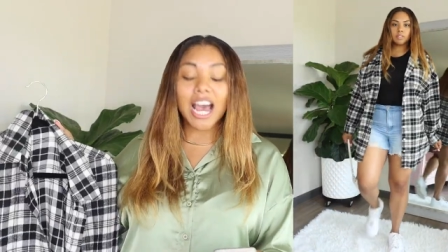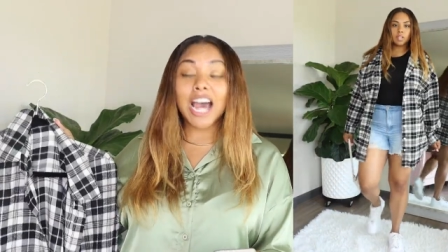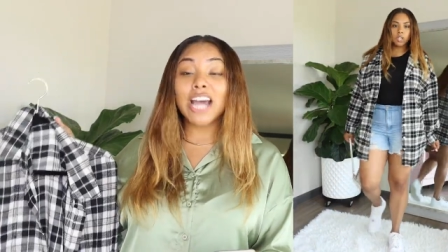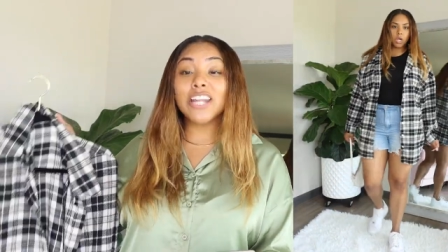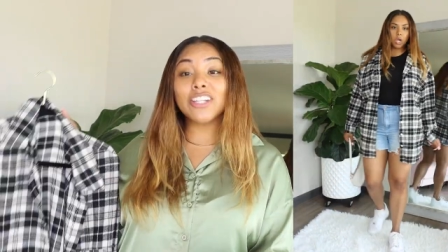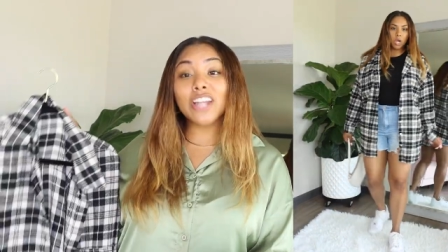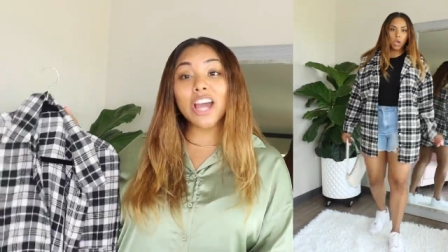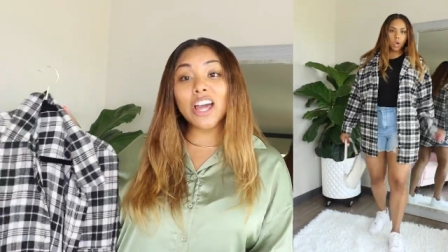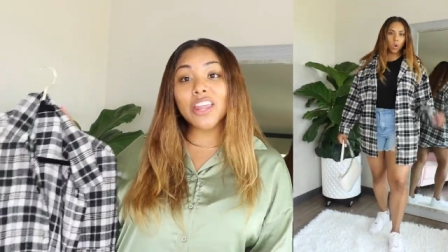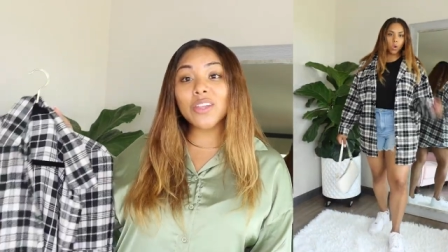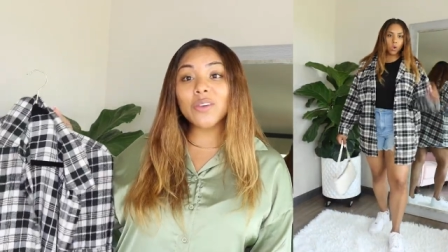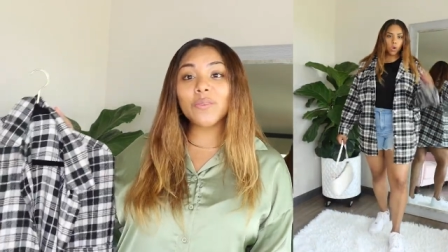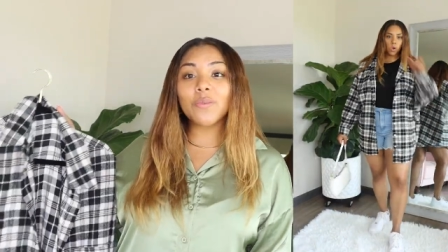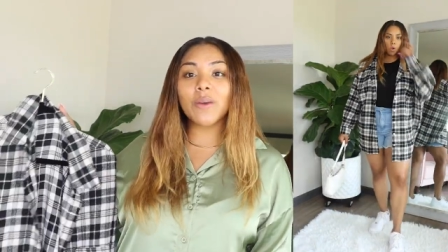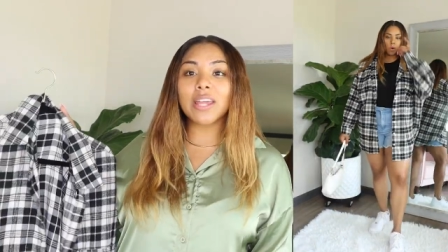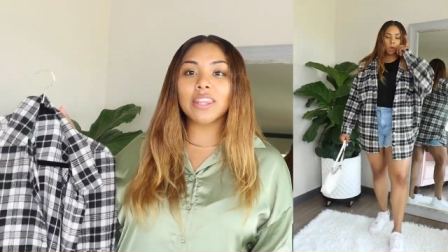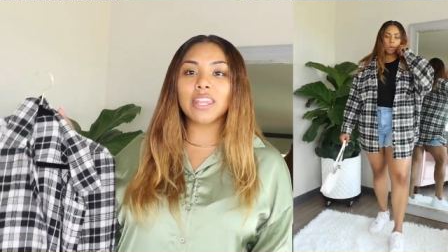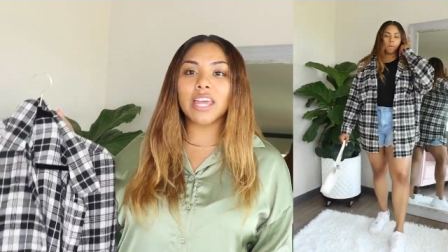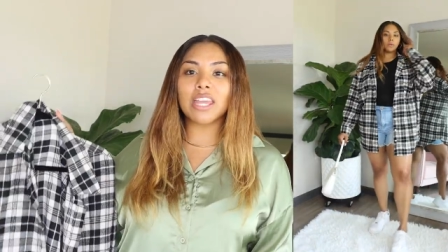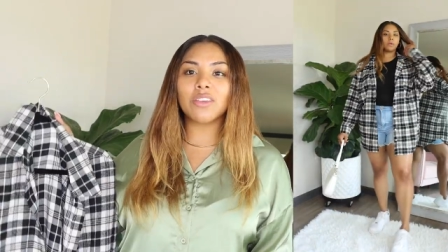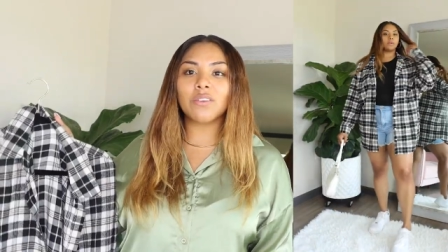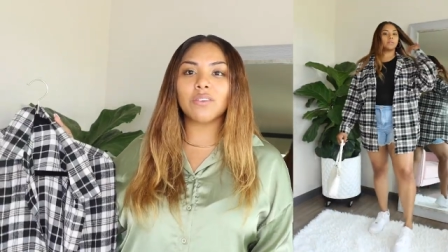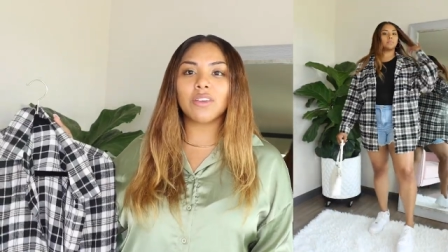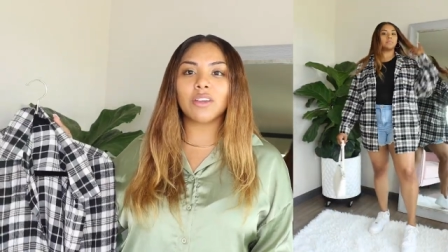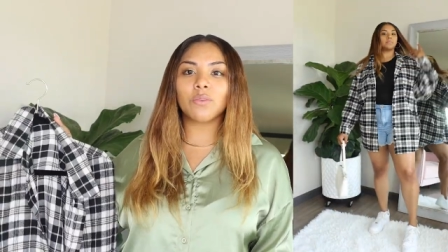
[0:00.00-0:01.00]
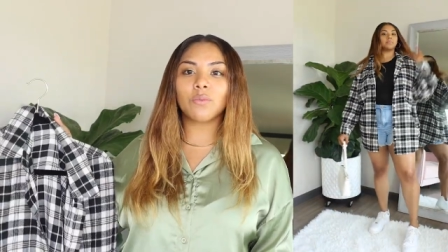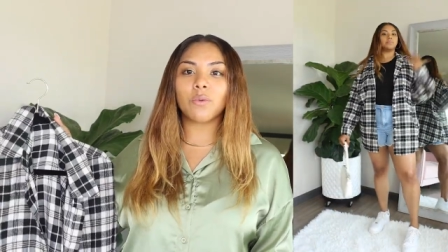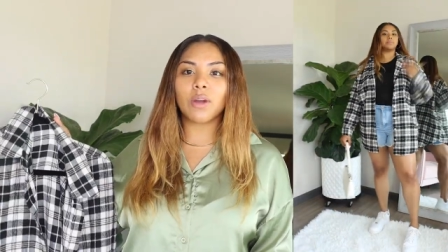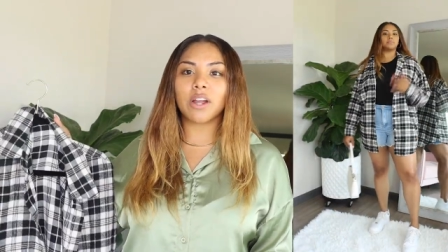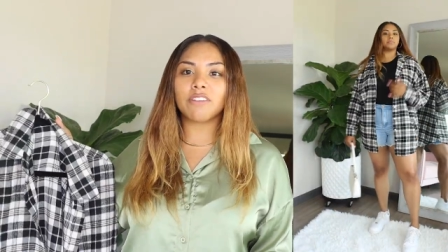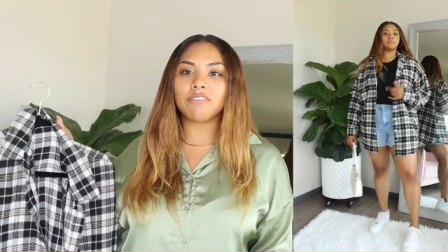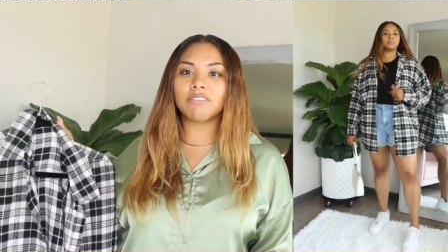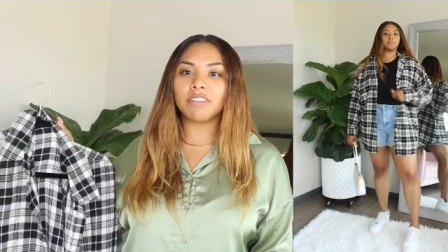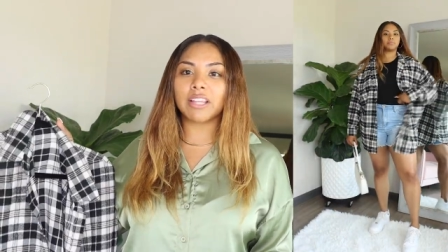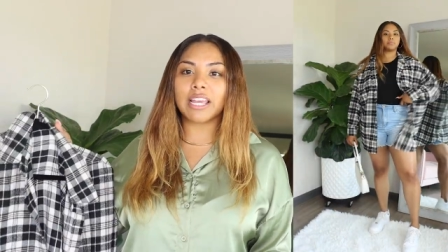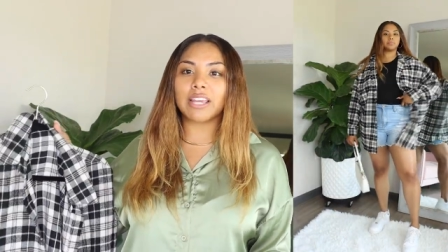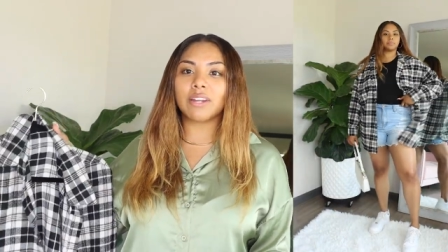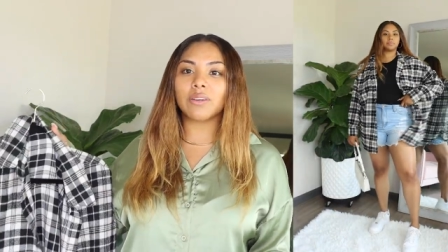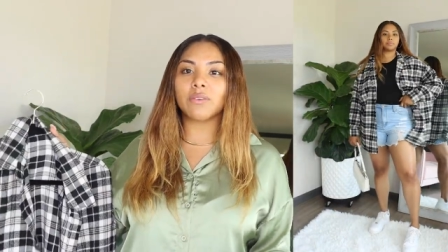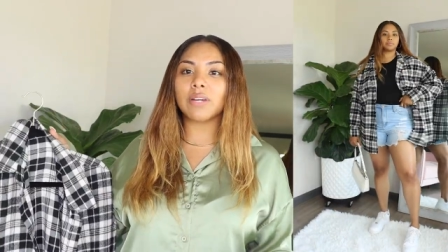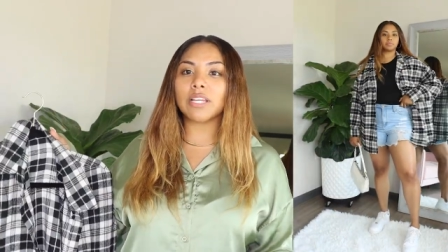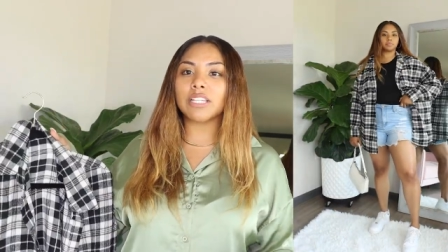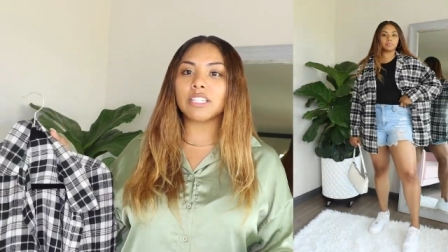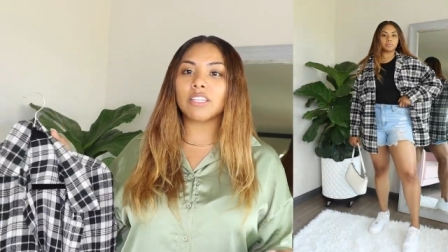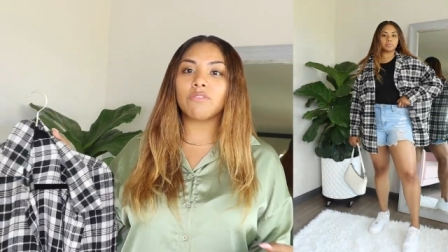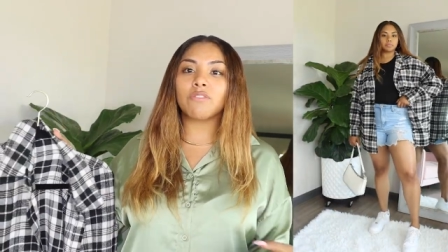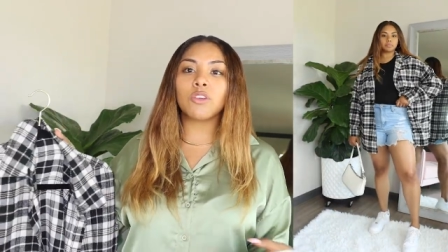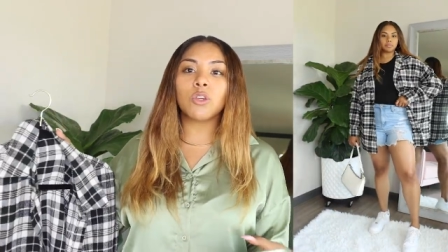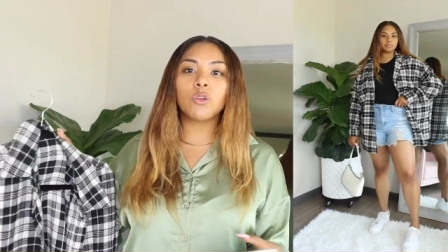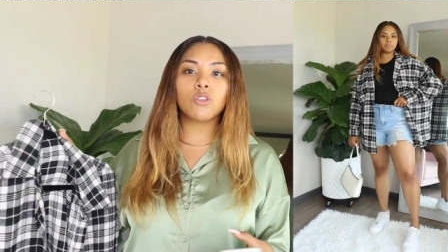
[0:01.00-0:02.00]
Another way that you can wear flannel
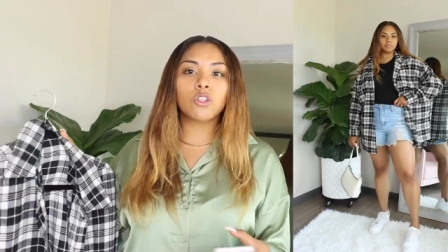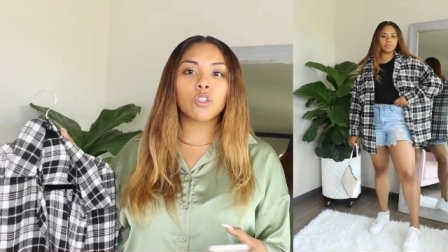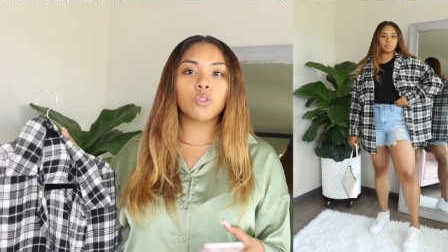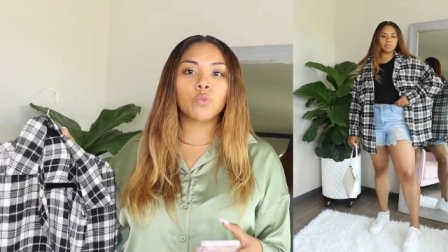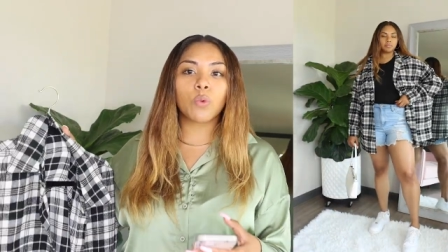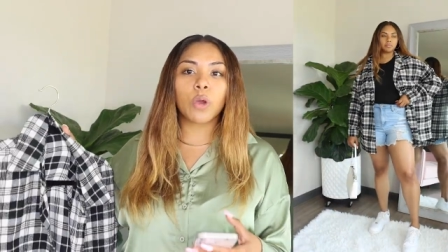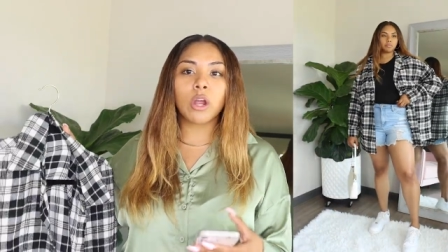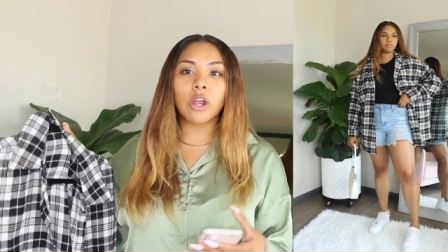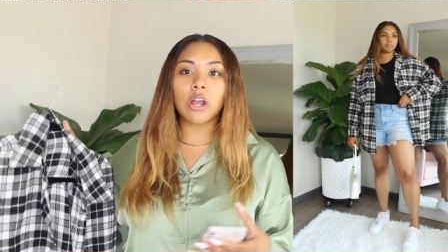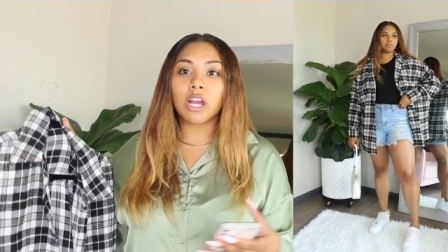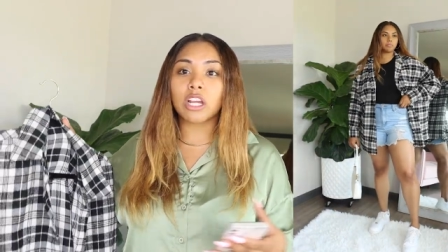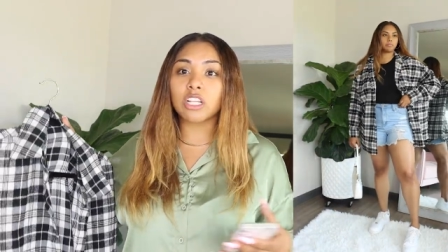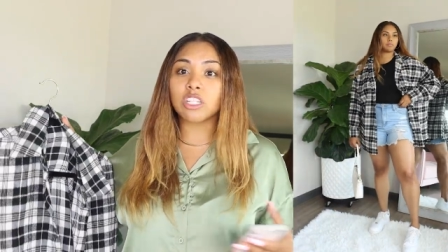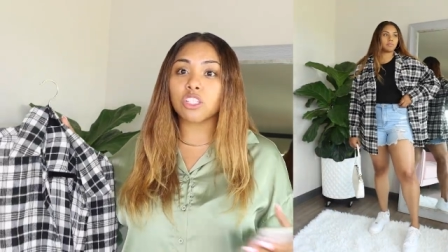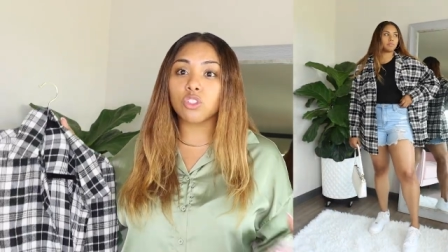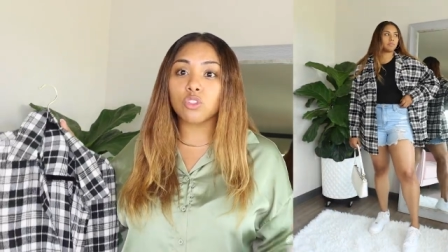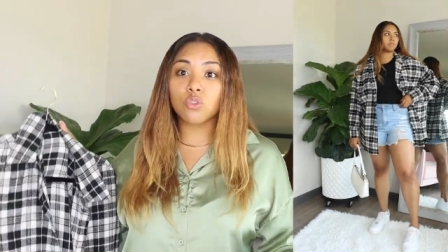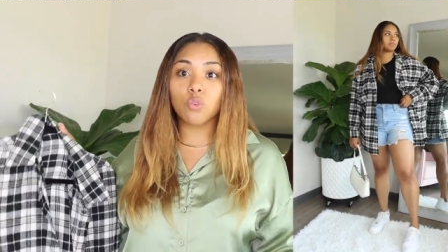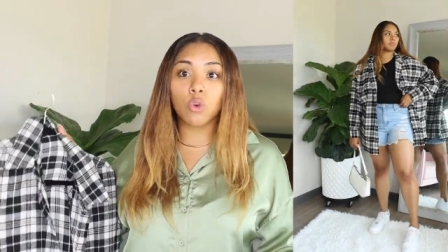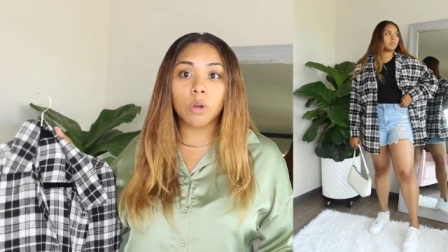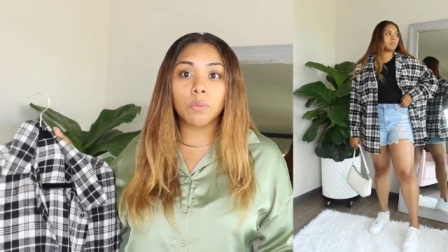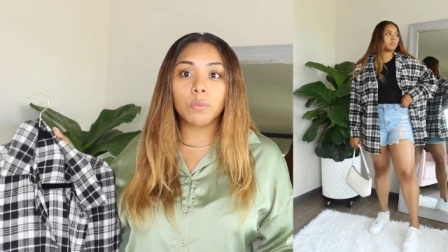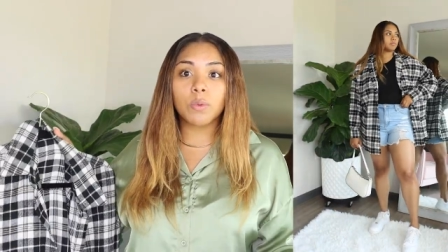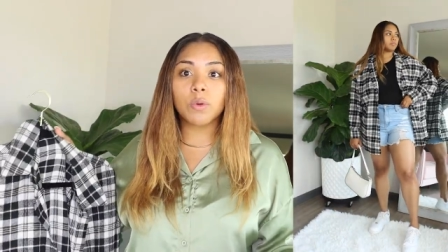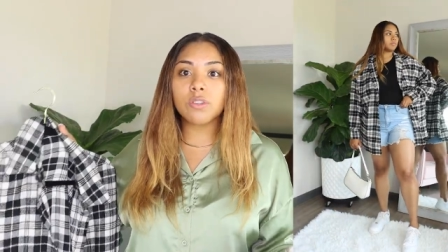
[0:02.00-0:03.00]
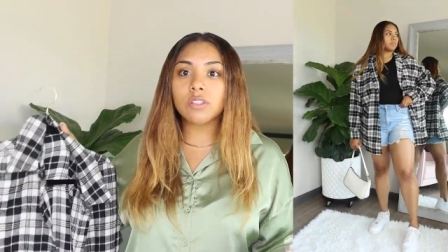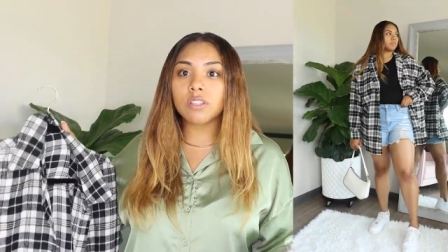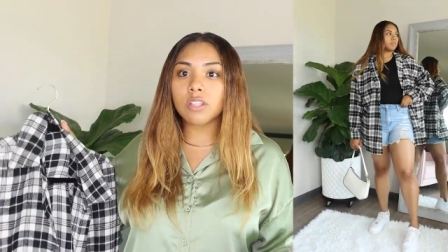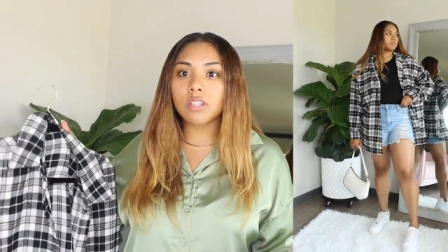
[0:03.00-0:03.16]
is if you just wear a normal